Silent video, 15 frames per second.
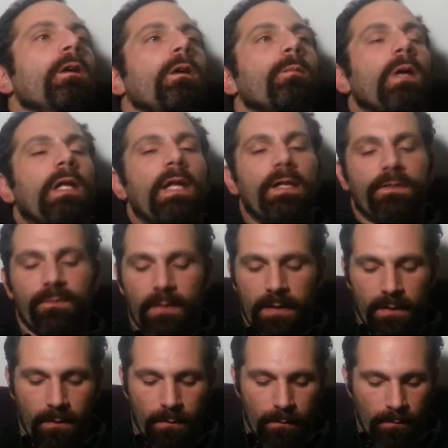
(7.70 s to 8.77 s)
In my last
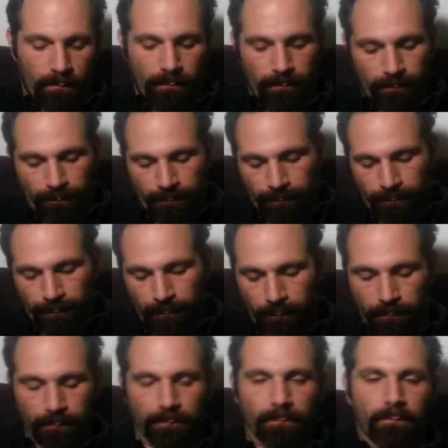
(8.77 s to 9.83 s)
video, I
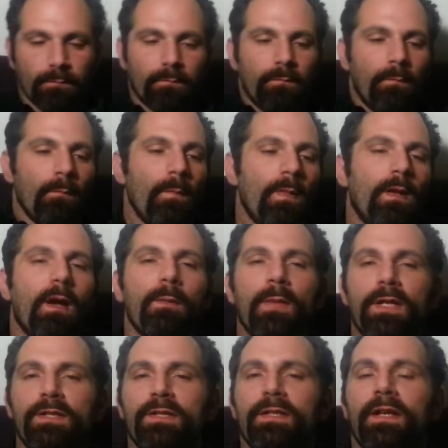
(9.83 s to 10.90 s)

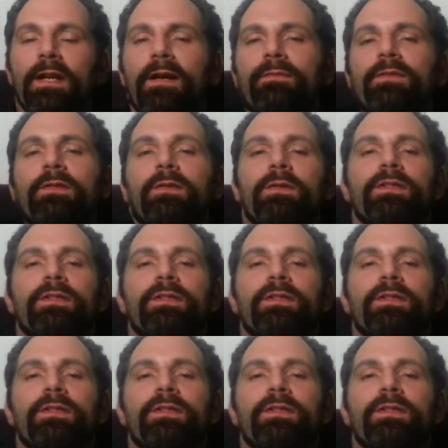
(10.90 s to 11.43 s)
mentioned that I have to do